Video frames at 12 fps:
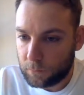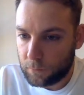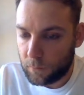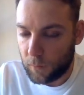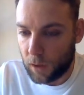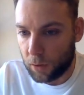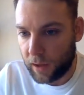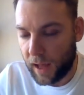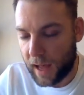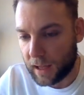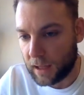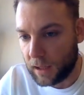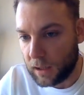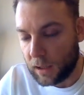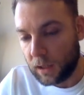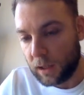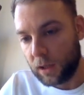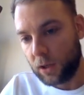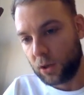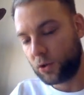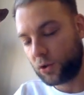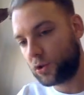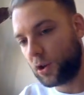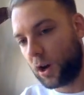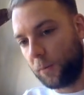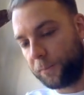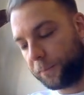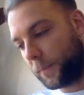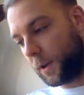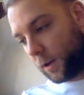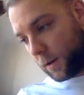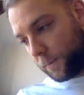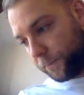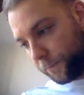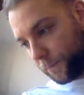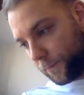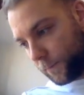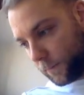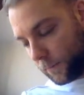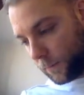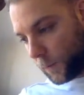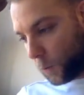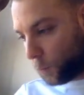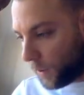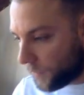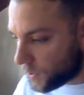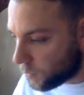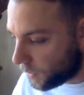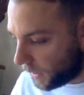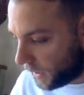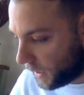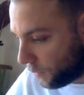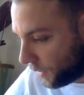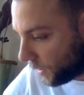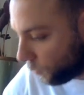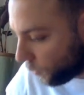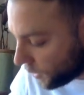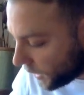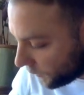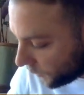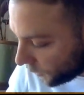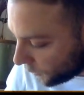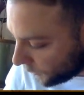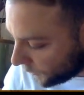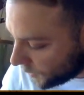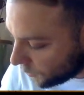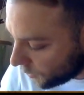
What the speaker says: Okay, so with this one here, we're going to work out the volume of this one.